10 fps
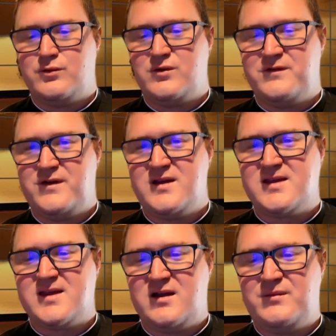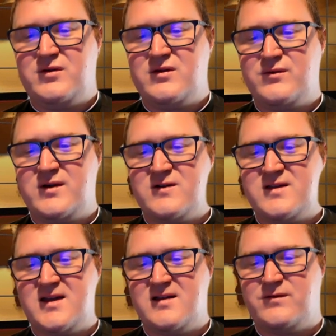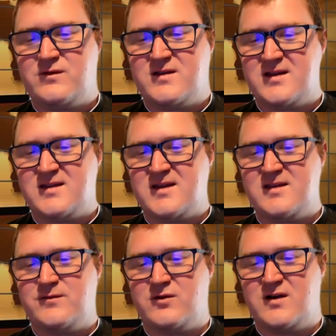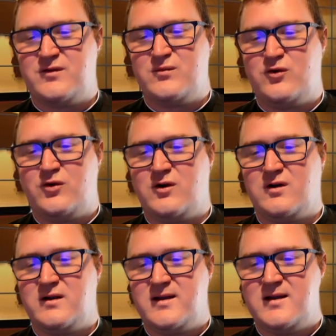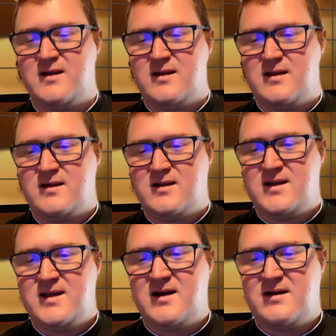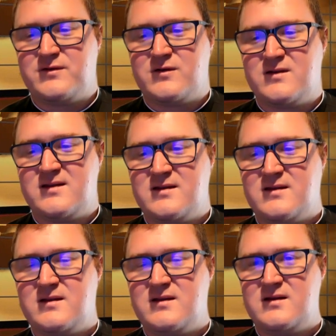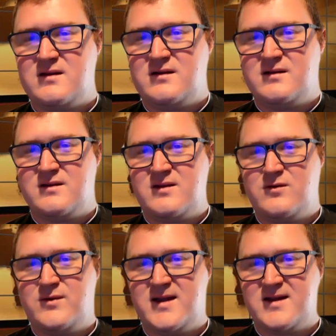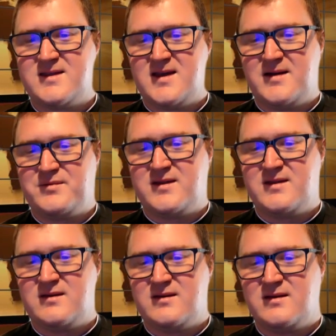With his help, we are set for success forevermore. He offers. Do we accept?